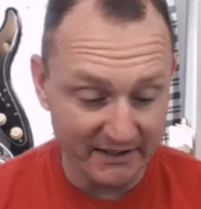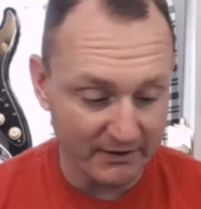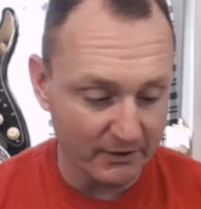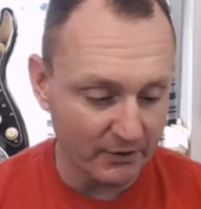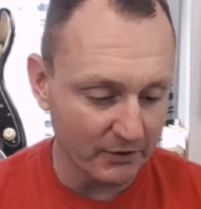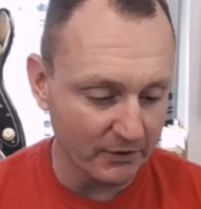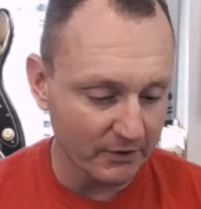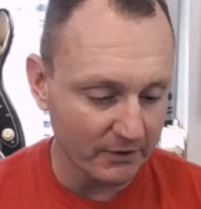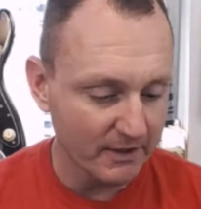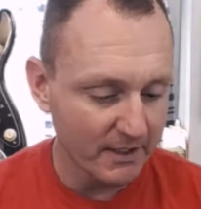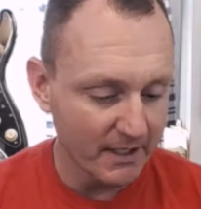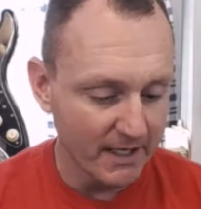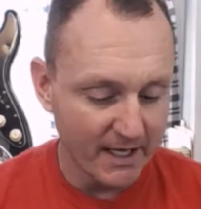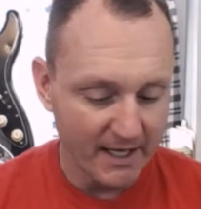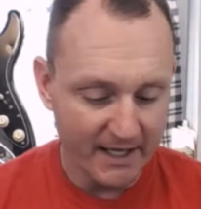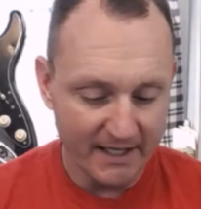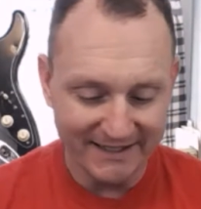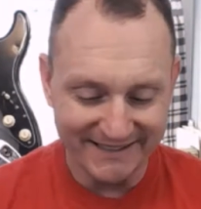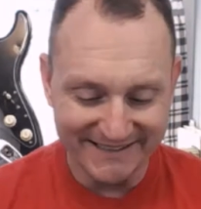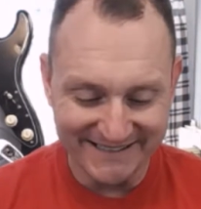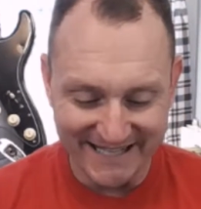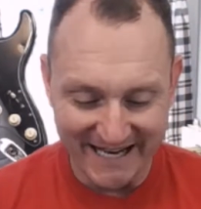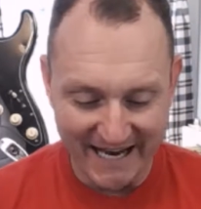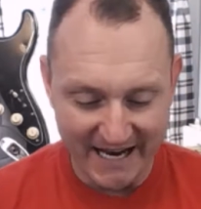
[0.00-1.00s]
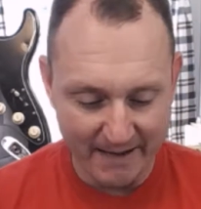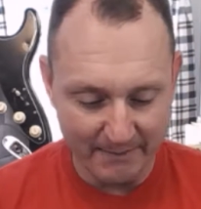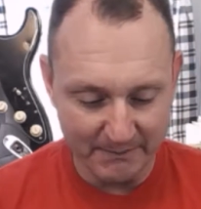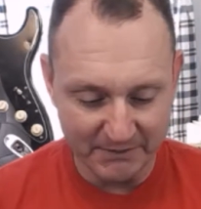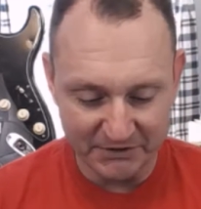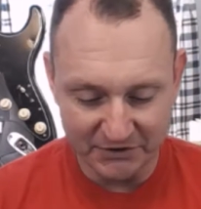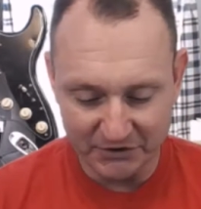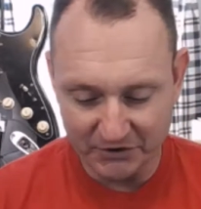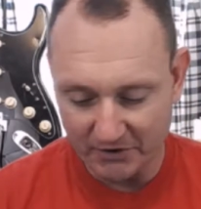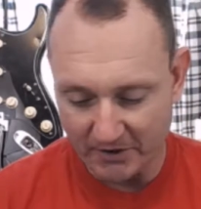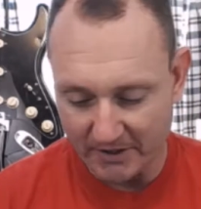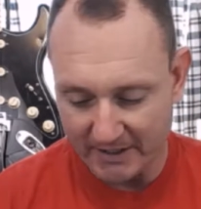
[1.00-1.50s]
or
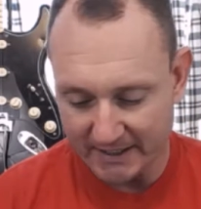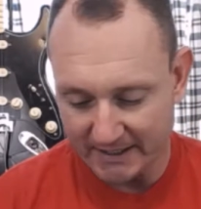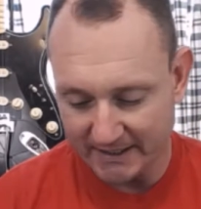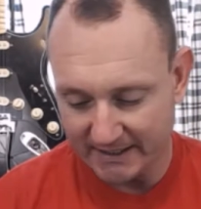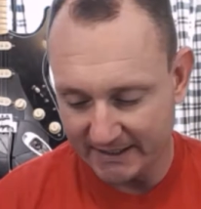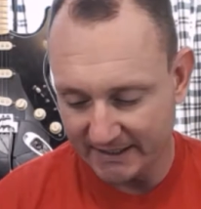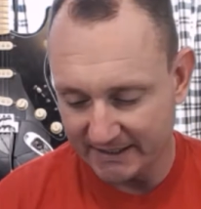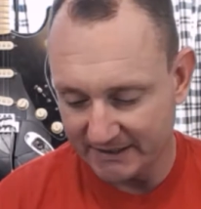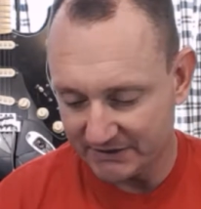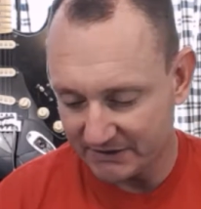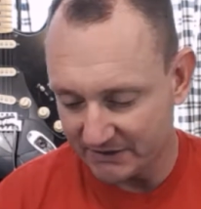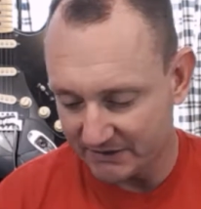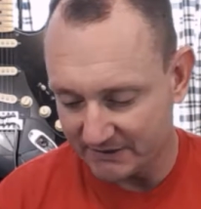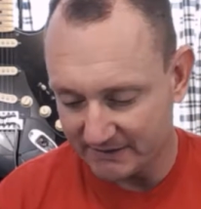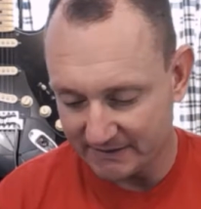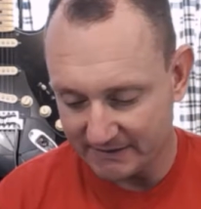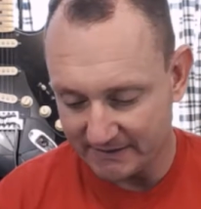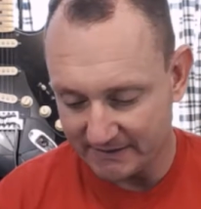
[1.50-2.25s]
damaged or anything. It just